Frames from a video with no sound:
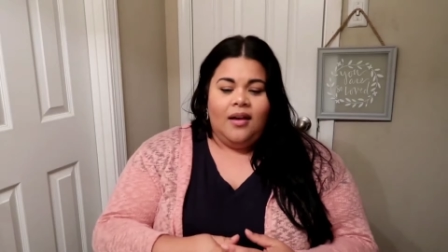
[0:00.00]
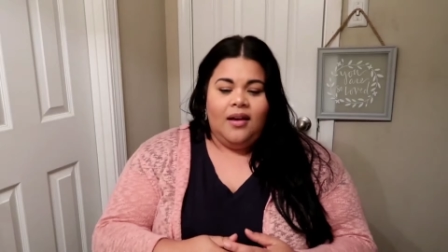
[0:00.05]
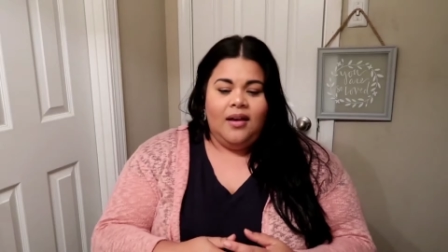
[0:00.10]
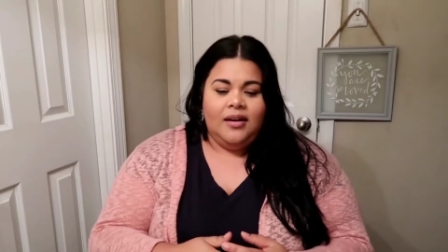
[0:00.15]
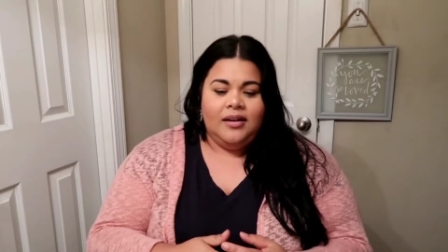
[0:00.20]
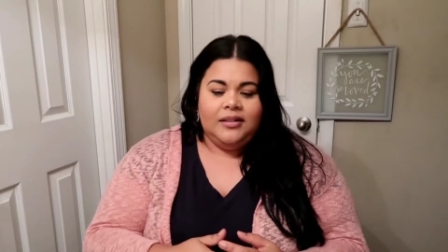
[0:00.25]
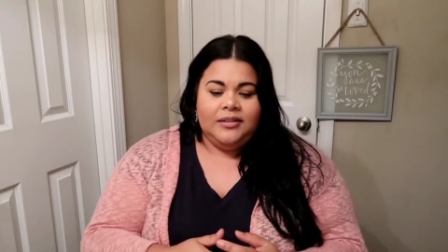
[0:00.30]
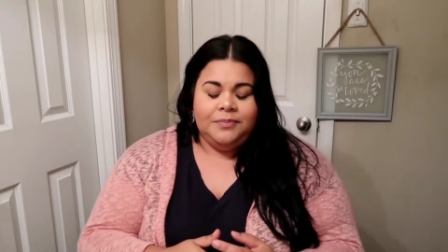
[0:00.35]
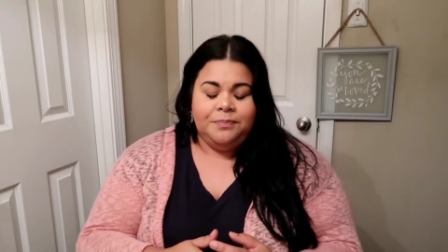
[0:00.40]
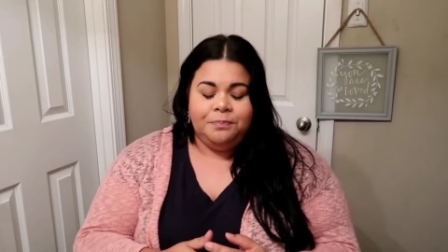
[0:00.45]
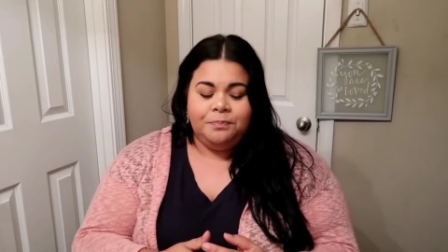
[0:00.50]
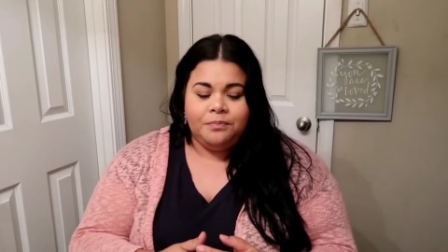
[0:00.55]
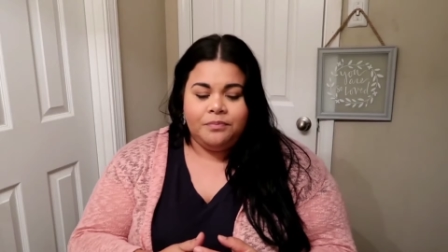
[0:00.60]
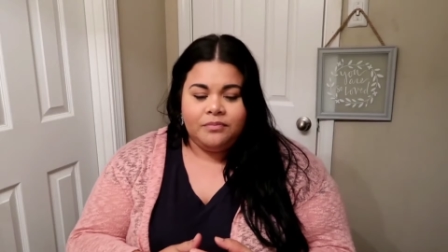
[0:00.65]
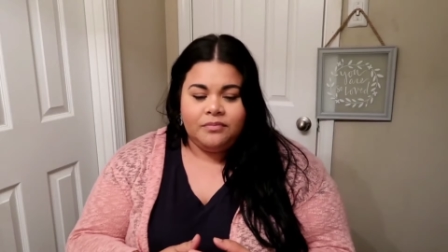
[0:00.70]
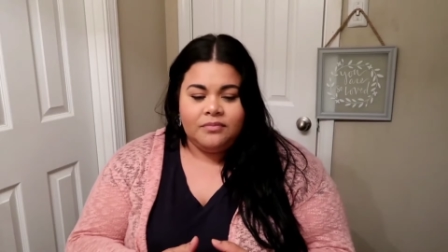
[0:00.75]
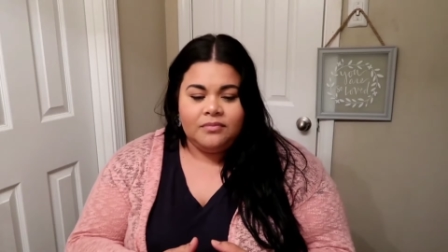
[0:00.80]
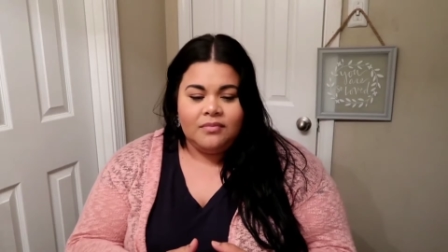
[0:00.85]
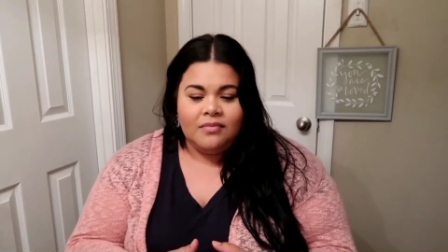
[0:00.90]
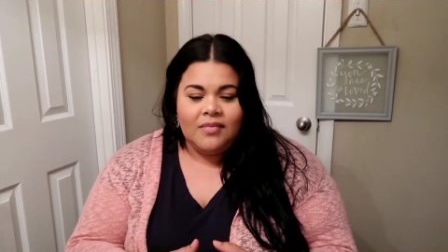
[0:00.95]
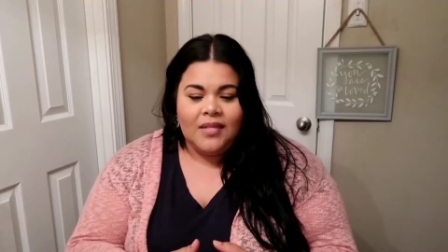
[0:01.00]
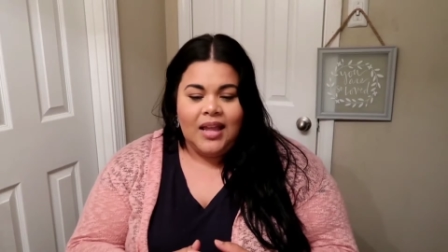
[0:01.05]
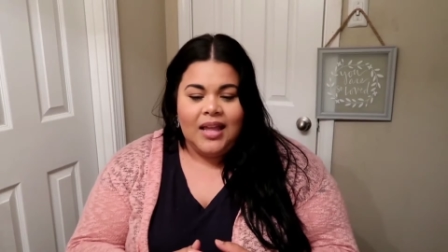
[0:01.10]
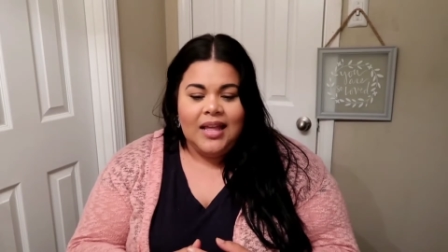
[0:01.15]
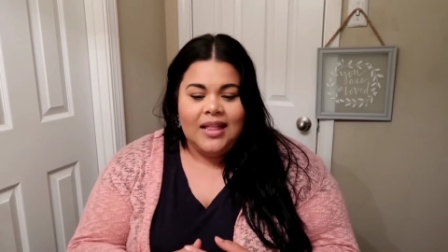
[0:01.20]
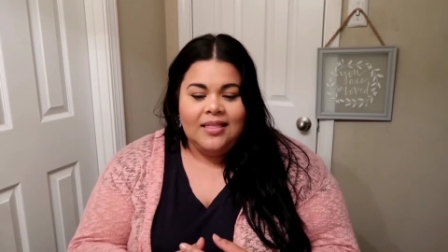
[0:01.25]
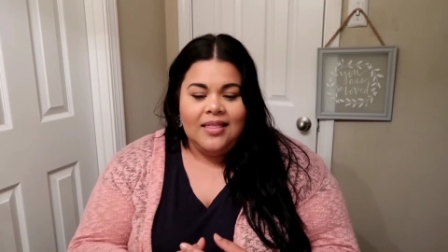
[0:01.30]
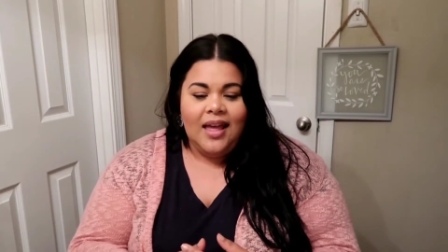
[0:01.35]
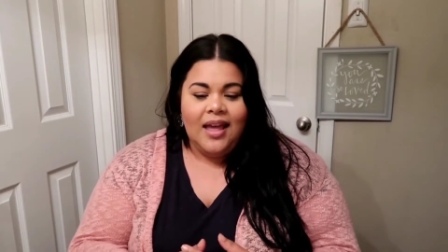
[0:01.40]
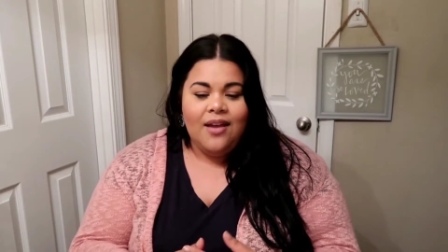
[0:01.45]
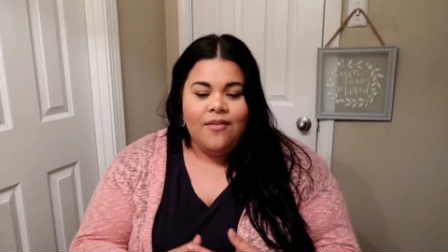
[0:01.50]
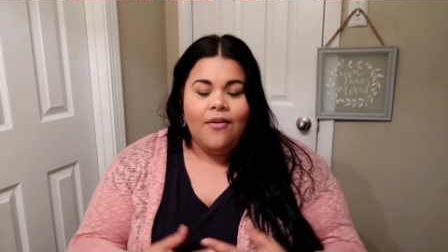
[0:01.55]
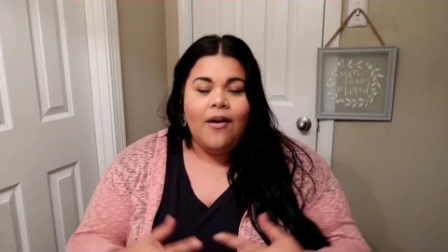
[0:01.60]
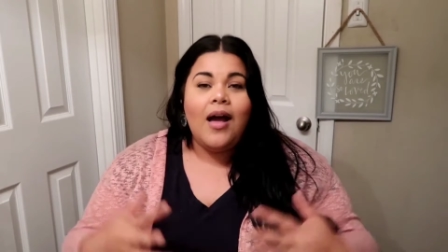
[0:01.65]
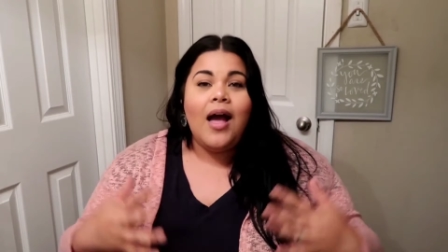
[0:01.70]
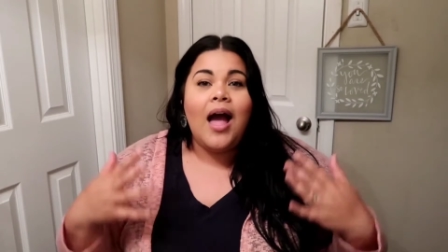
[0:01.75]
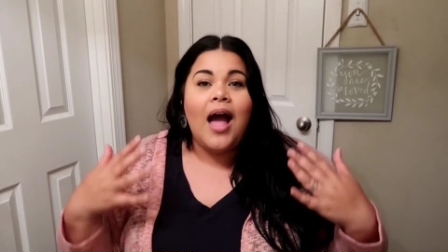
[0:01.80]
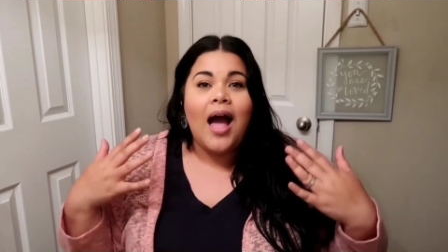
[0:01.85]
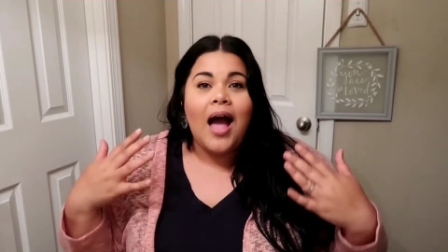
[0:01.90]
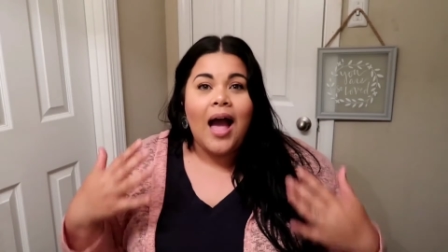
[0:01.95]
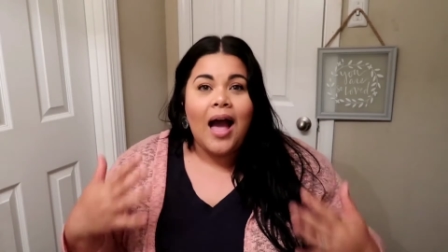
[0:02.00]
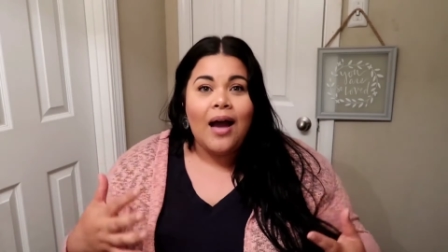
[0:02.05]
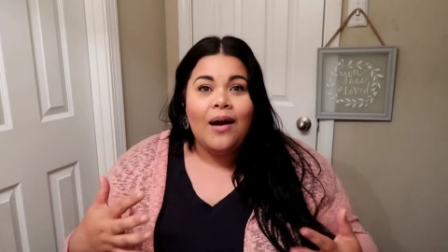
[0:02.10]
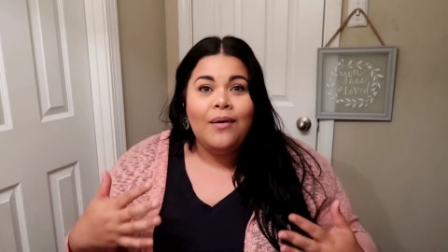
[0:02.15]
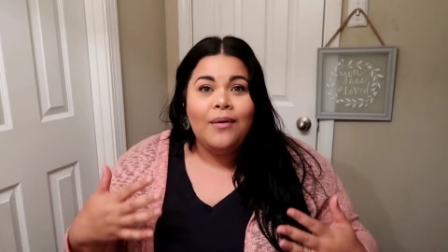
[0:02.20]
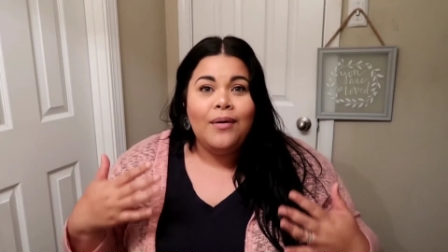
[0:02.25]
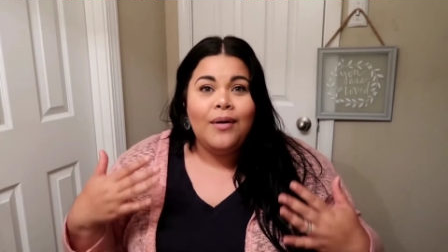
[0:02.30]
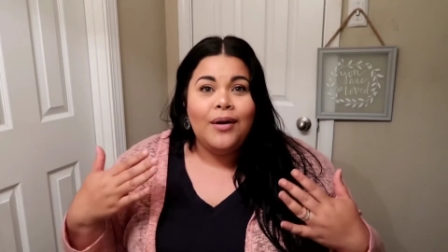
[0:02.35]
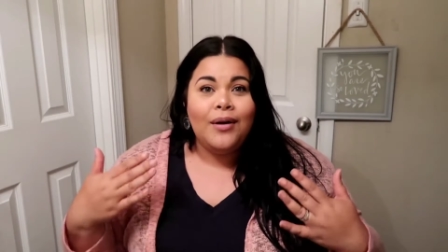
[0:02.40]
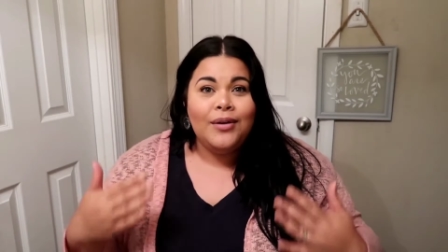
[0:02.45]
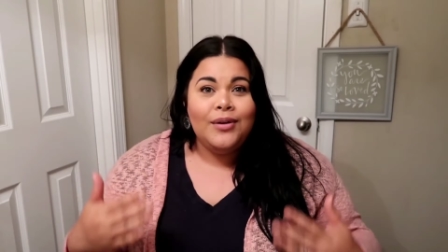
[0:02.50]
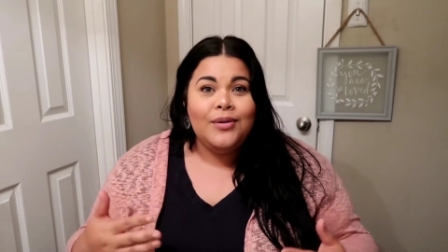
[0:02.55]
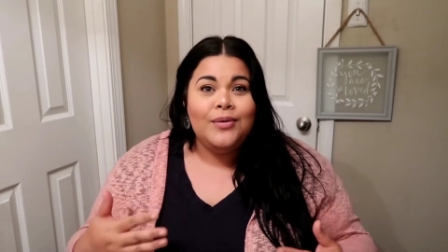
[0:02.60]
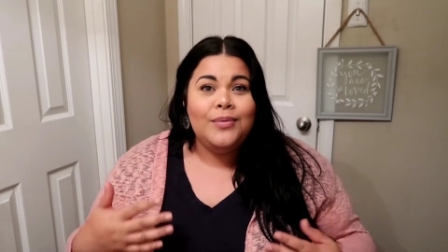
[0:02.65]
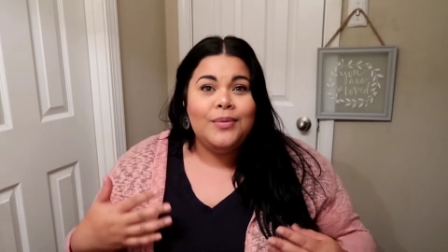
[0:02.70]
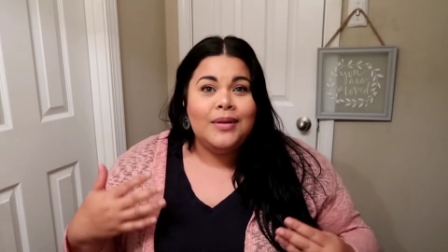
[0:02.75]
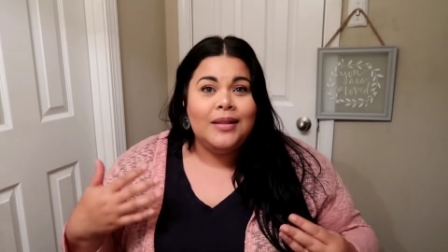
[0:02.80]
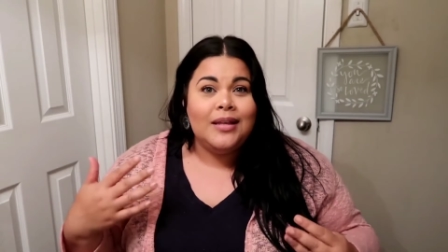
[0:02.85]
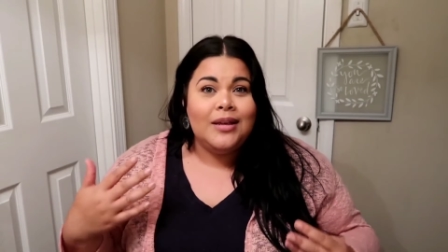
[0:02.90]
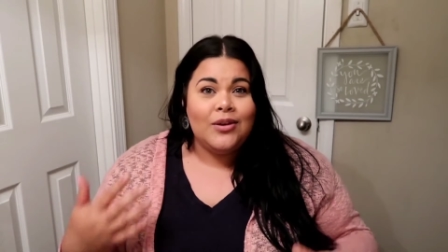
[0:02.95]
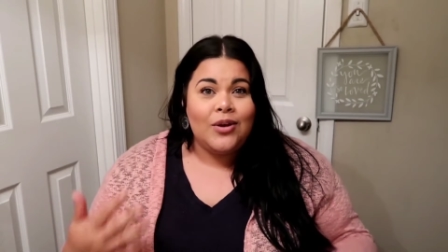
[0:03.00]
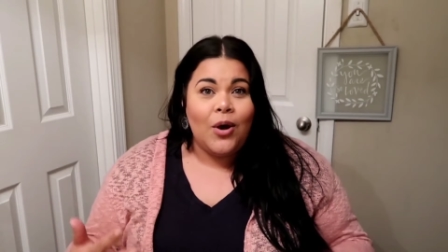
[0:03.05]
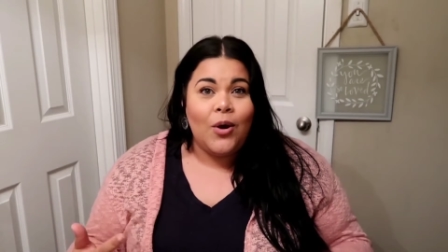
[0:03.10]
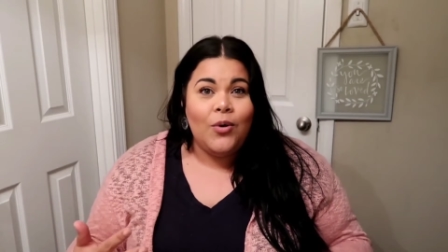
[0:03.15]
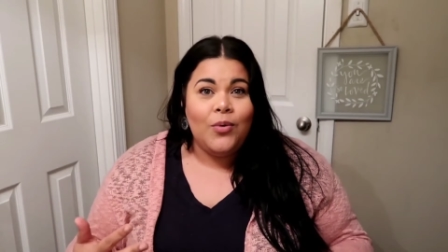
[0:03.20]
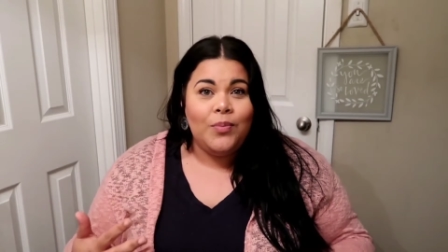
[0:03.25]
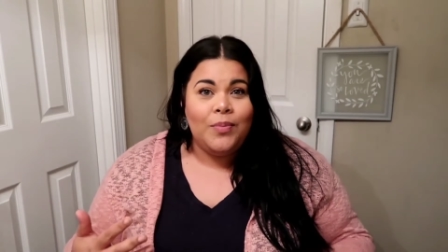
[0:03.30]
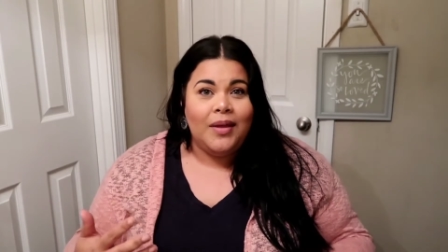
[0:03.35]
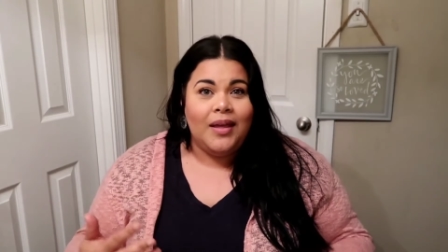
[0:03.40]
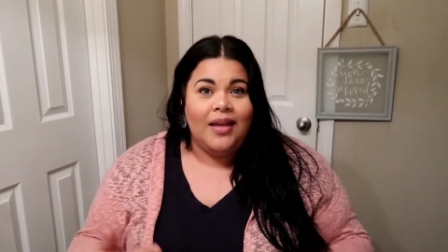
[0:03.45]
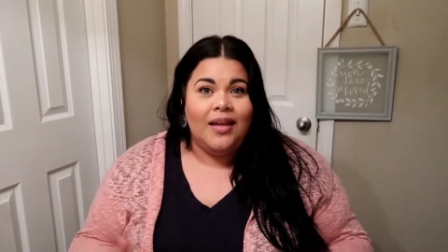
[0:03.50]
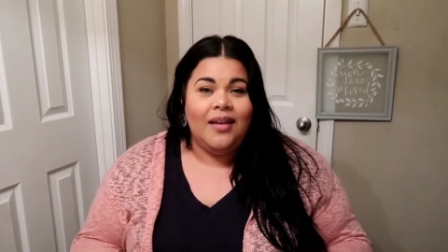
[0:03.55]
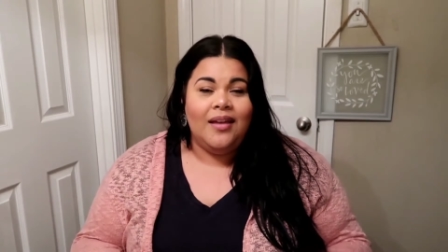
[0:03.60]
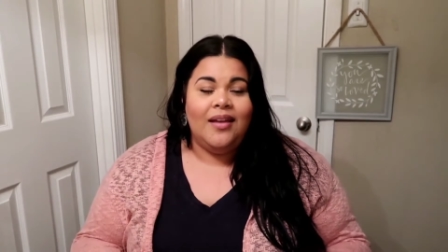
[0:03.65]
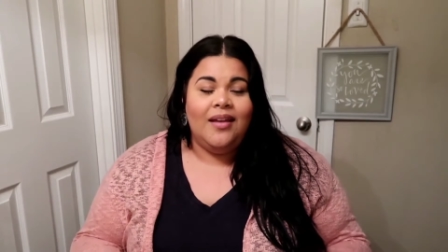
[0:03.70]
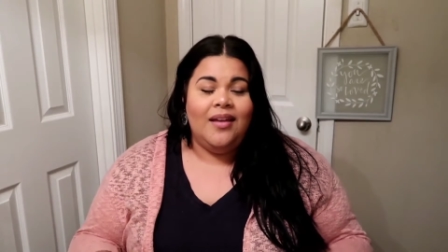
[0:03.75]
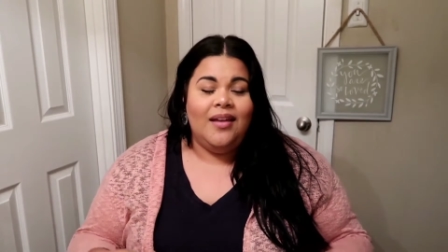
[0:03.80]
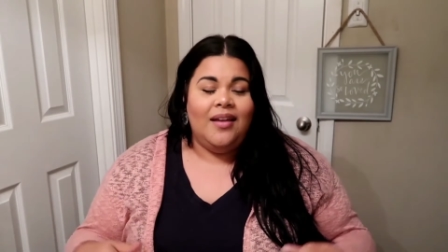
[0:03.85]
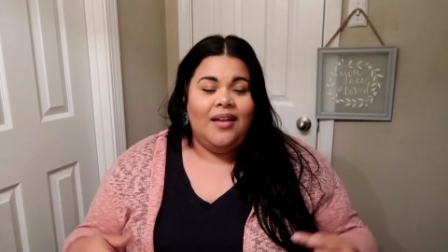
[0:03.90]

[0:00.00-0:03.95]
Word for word: um, in life how are you really coping